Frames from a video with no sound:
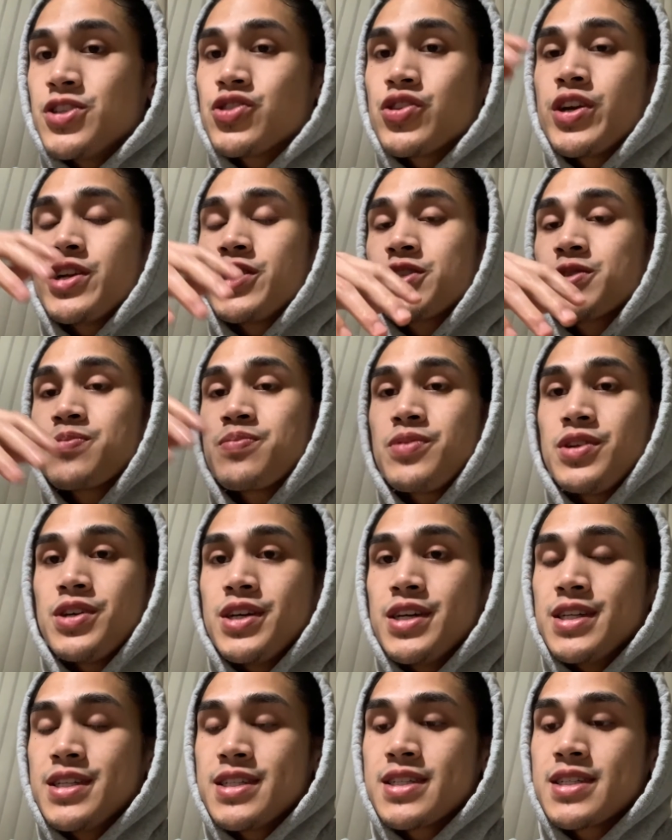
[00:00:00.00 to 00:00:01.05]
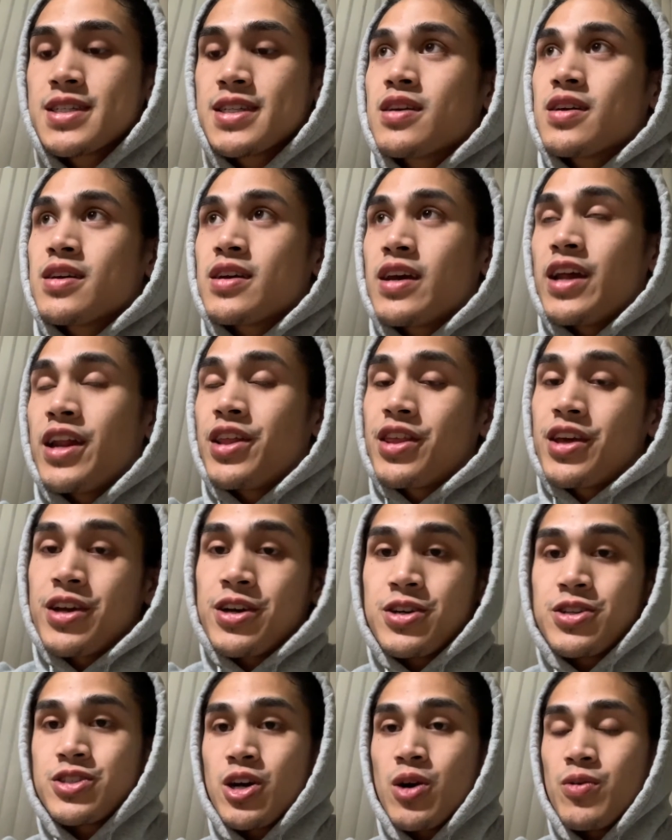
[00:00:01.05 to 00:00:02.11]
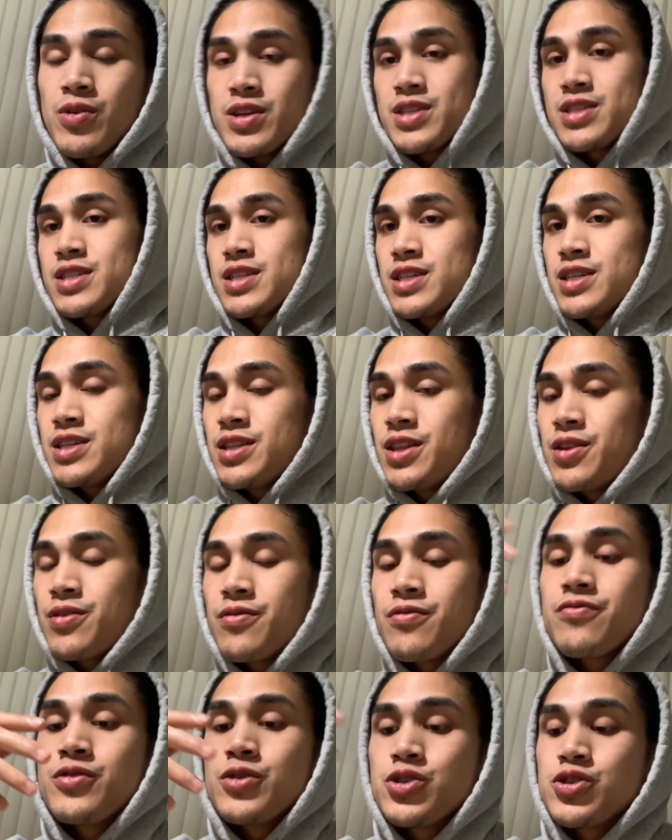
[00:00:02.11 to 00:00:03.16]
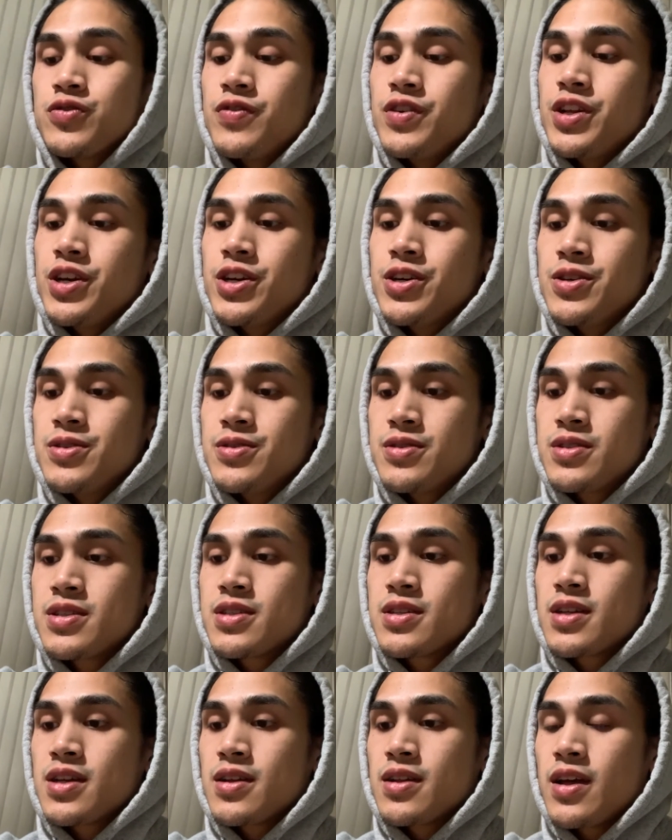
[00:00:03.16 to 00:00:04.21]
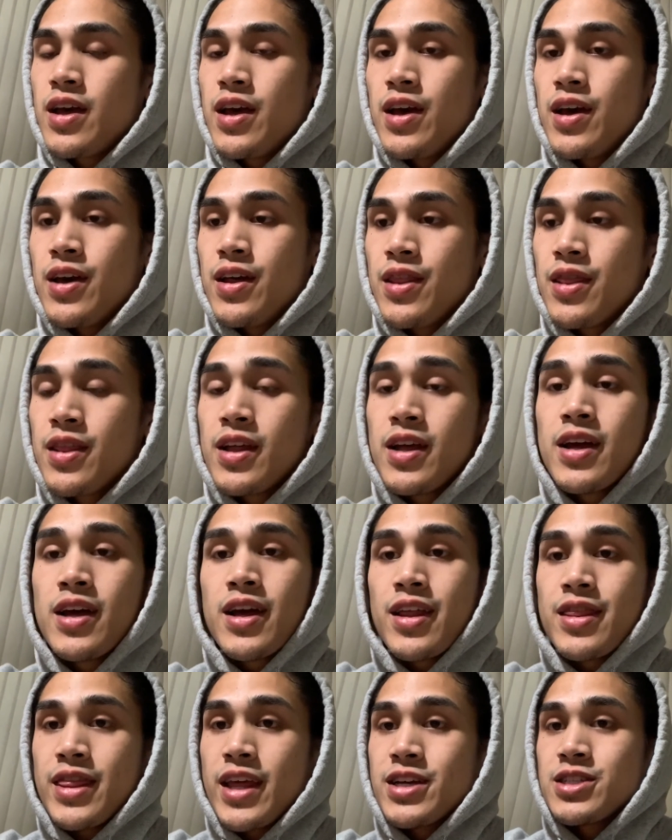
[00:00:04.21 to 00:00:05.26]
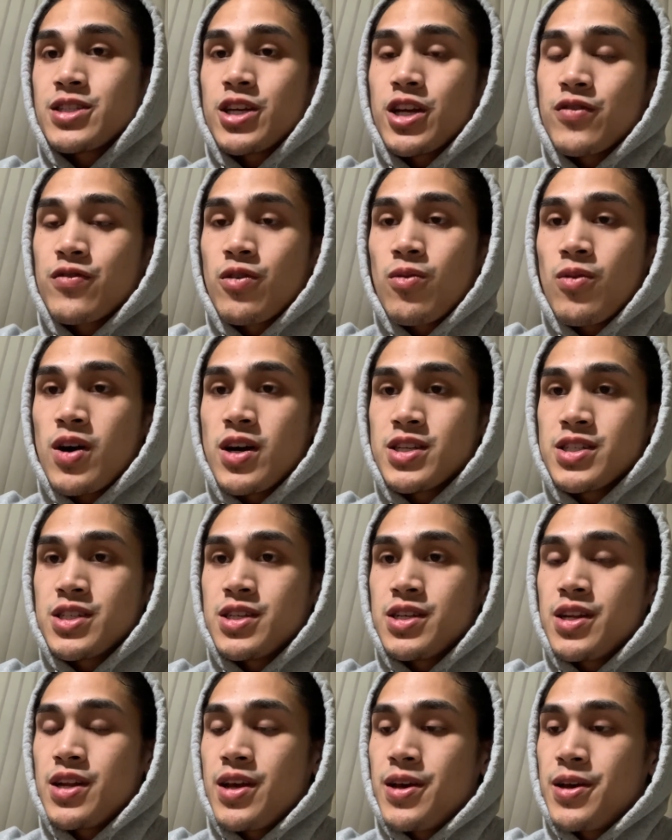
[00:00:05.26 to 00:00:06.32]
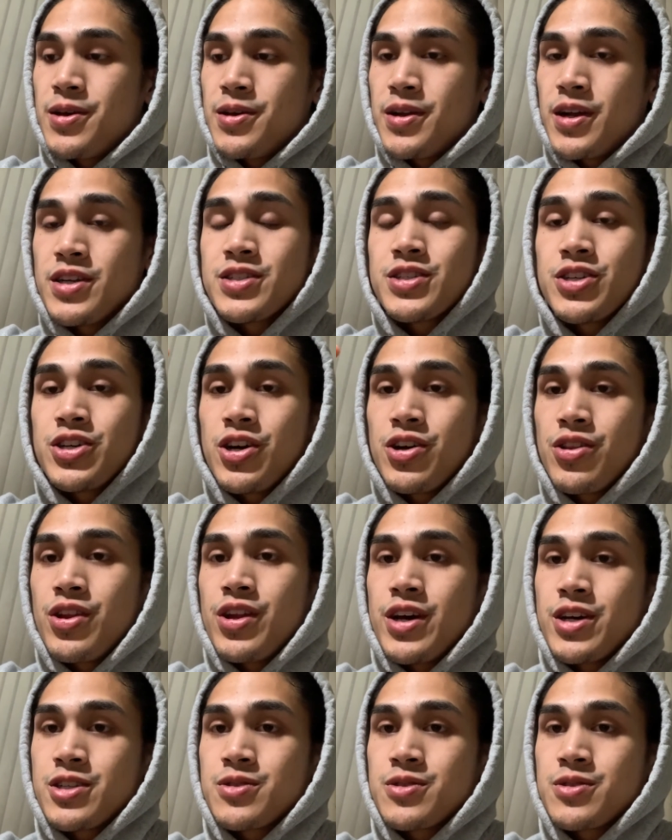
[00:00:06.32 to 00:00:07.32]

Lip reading: training splits, anything else y'all want to see in the future videos. And thanks again for watching, and I'll see y'all in the next